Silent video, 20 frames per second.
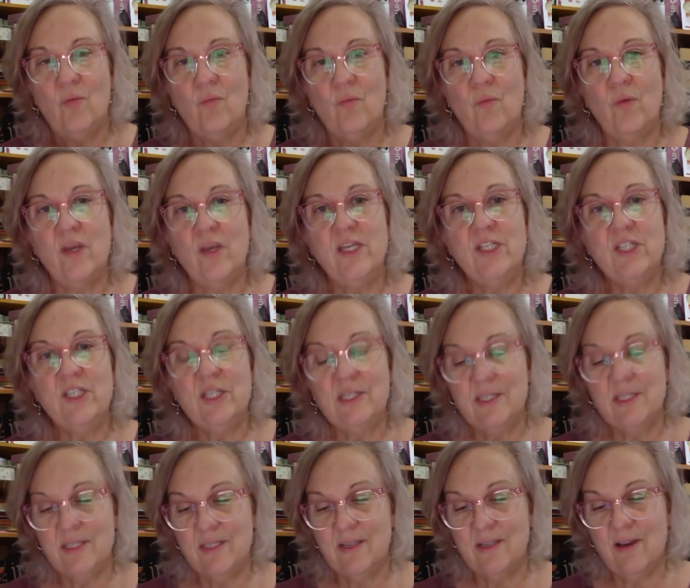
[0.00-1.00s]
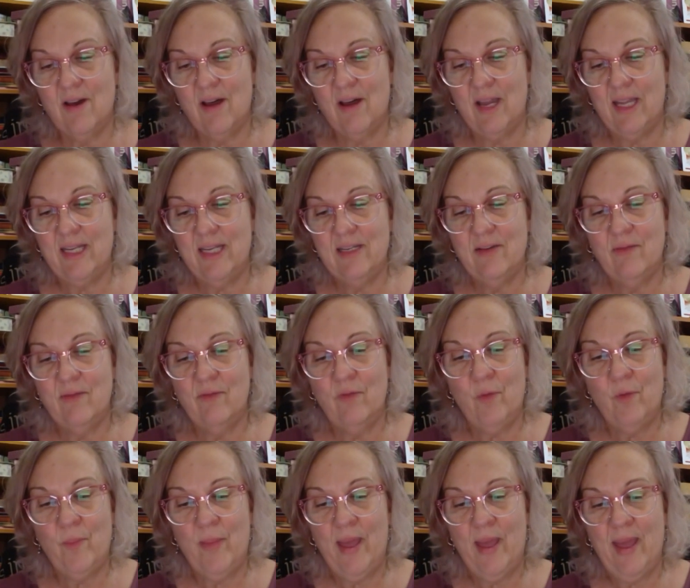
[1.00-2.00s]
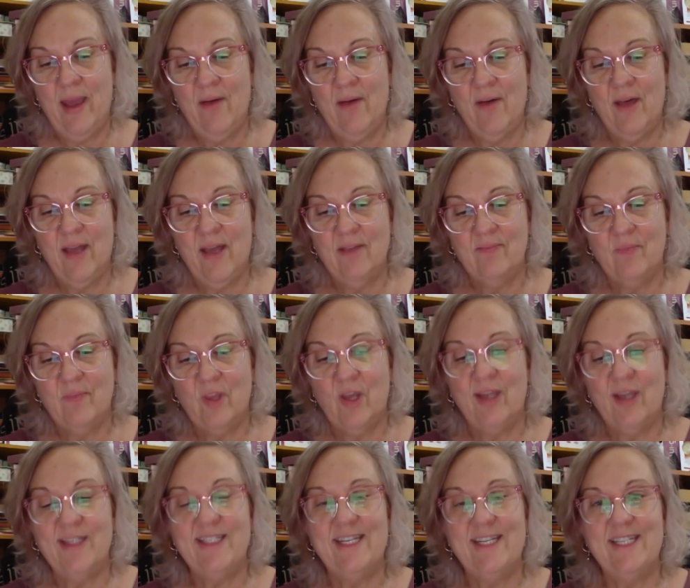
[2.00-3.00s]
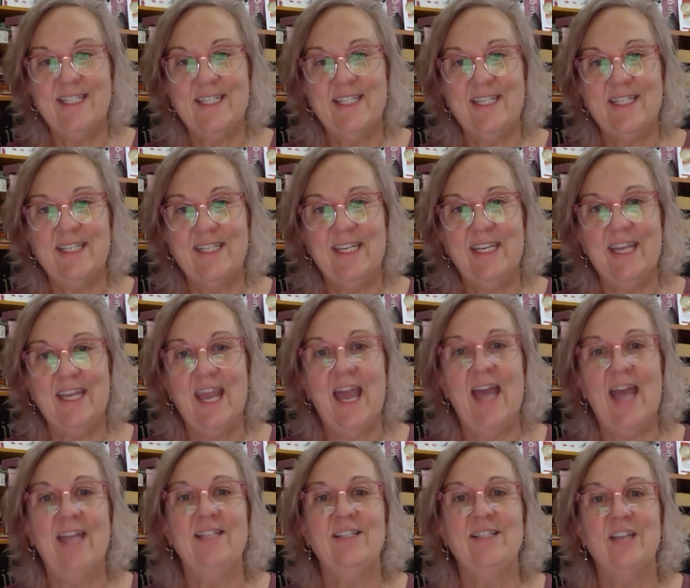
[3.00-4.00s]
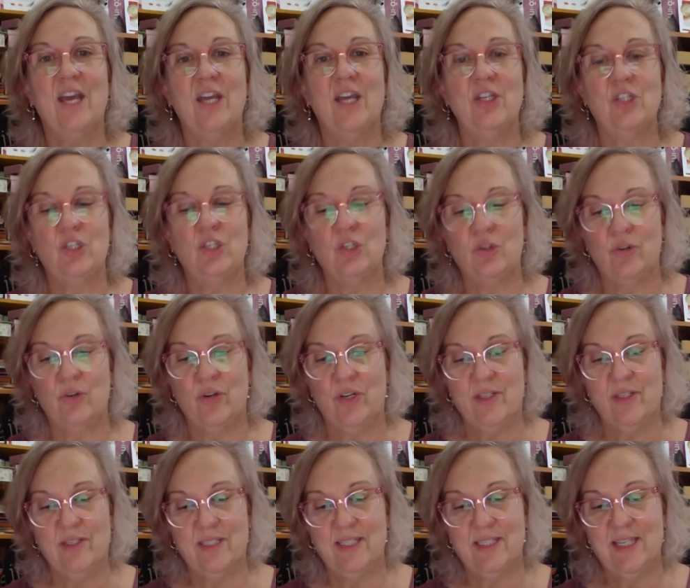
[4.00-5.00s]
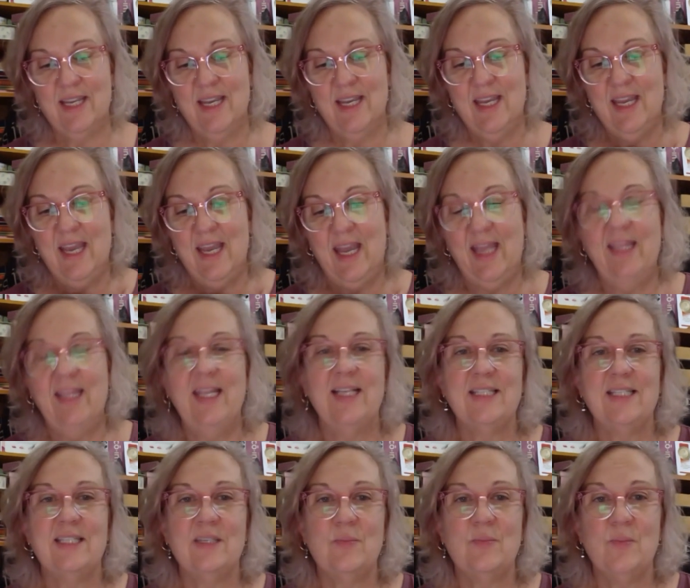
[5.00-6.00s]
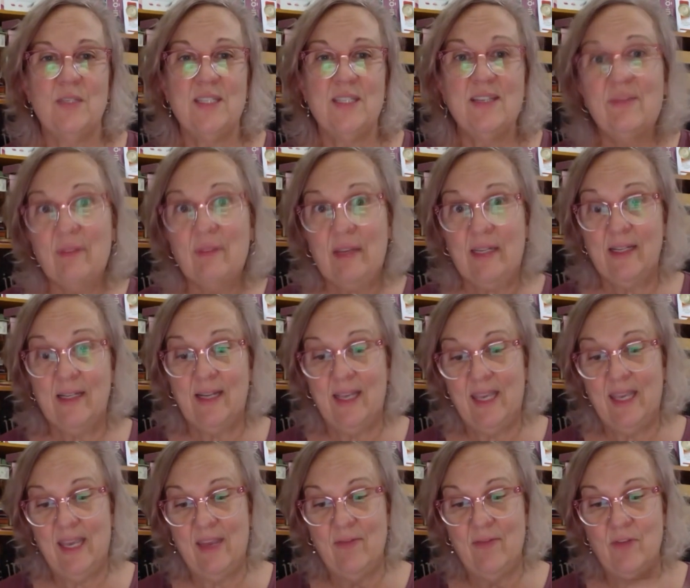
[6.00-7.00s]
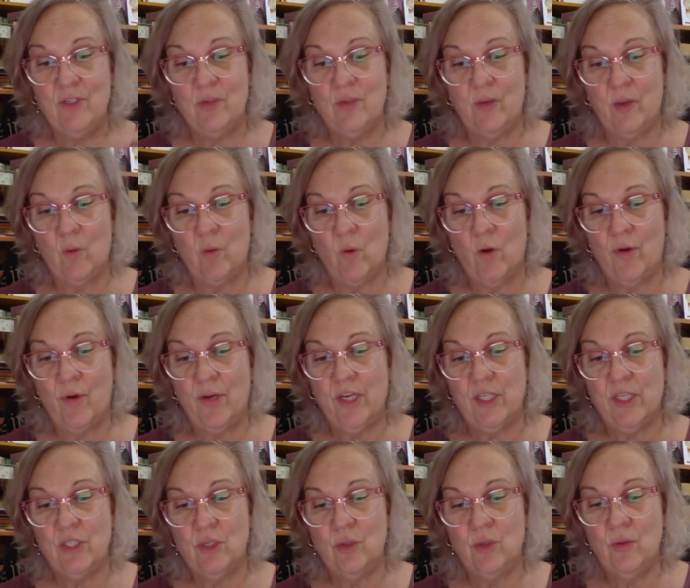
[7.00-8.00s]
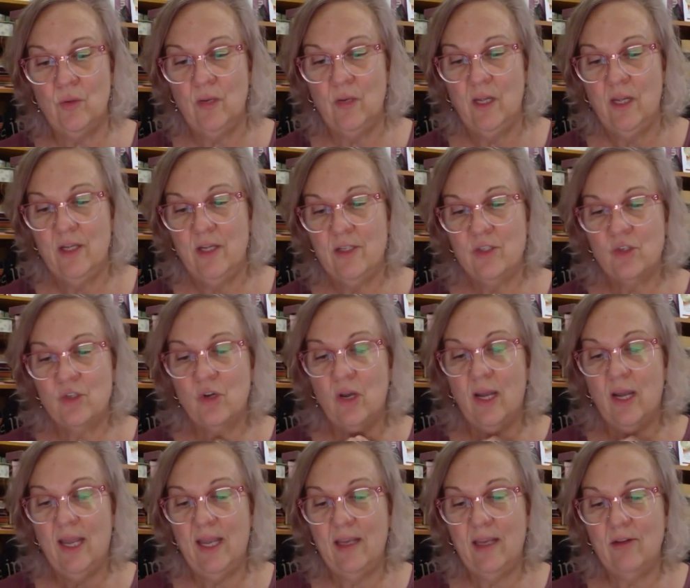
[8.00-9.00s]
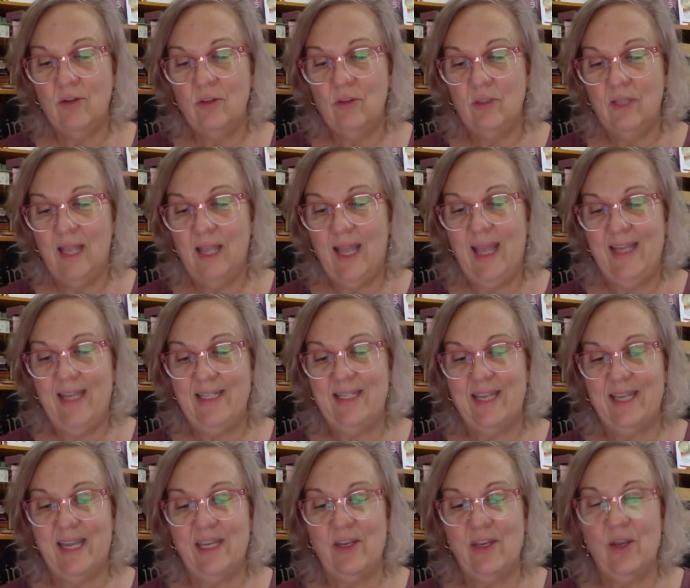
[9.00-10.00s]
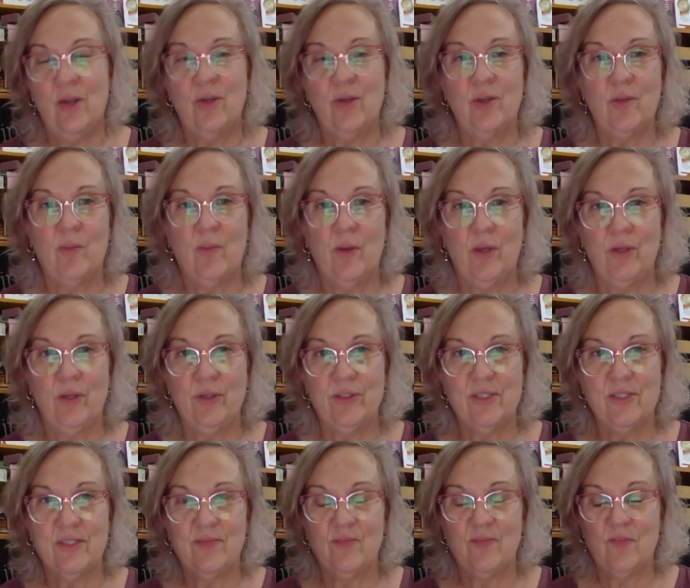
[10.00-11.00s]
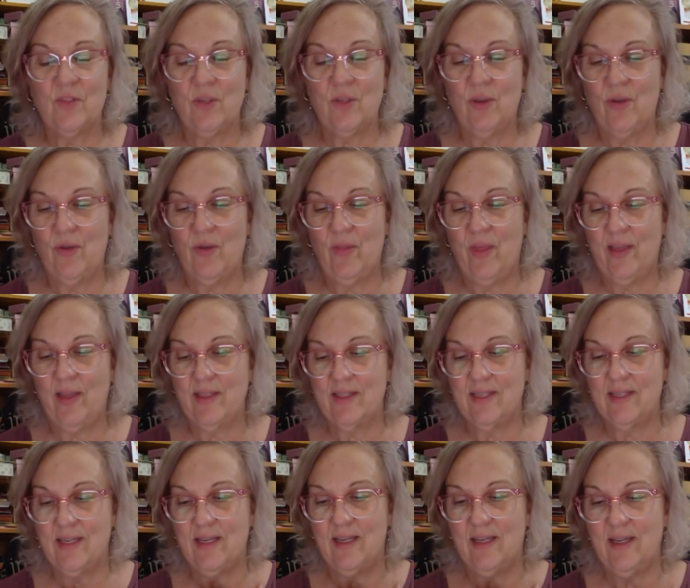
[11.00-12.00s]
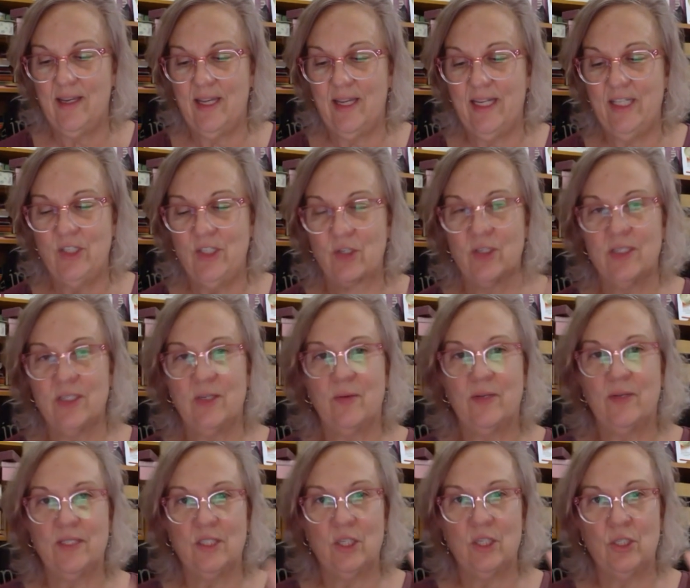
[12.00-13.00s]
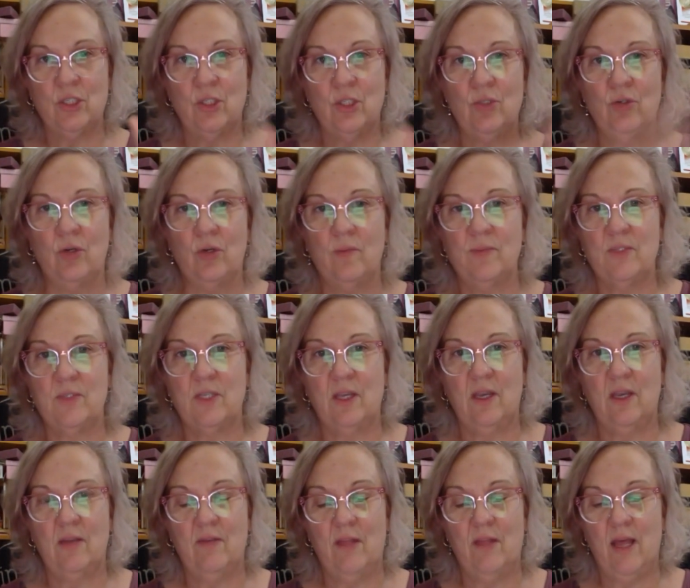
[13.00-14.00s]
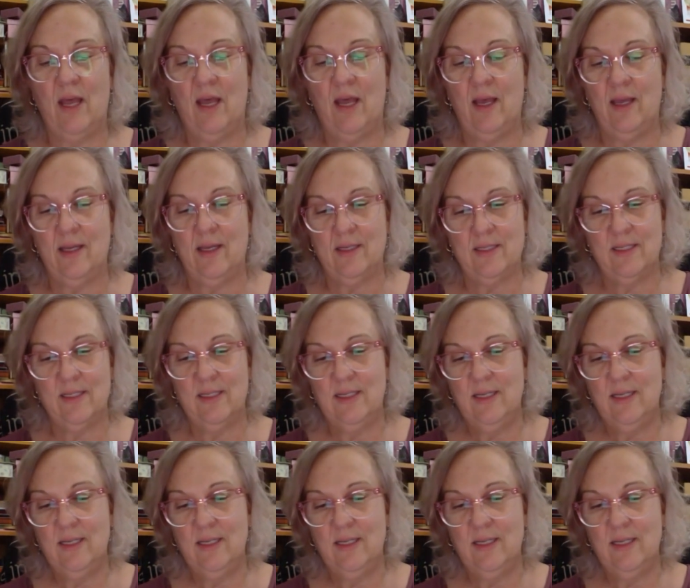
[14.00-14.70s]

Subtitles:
Reach inside for power, identity, and assurance. And that's specifically if you're doing Warrior 2, Triangle, and Gate Yoga pose. So that's an interesting one. So 2 drops over the heart.